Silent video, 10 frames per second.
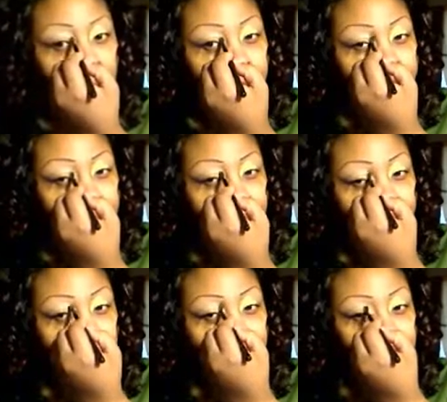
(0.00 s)
And we should have
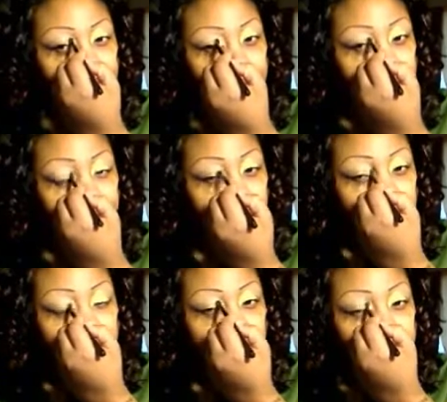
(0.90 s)
known, because she
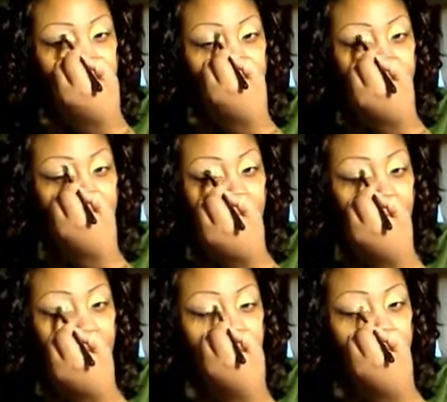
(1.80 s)
started cashing in
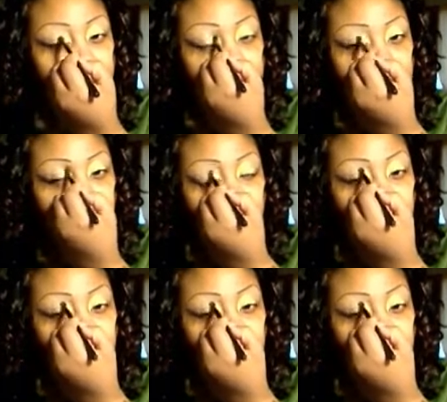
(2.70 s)
bonds and